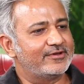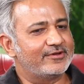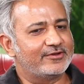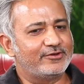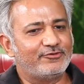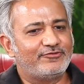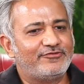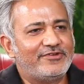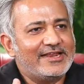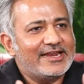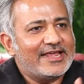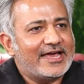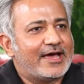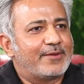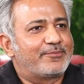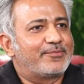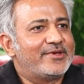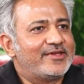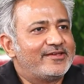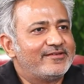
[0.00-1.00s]
you feel
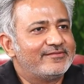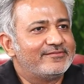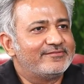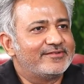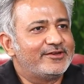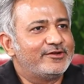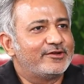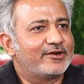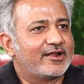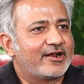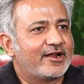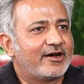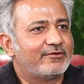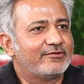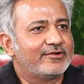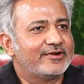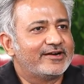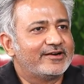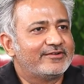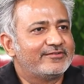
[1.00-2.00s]
happy when you're
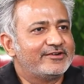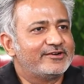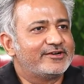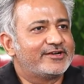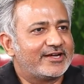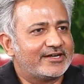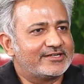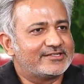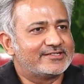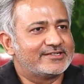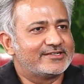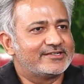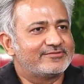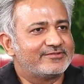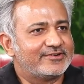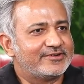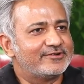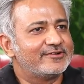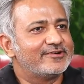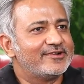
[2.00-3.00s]
around it, when you touch it,
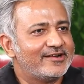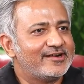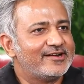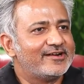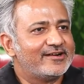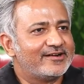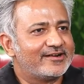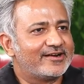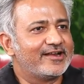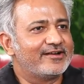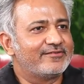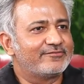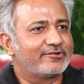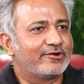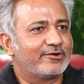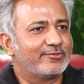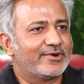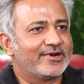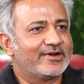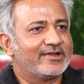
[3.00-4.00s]
when you drink
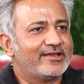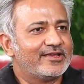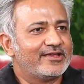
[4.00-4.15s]
from it,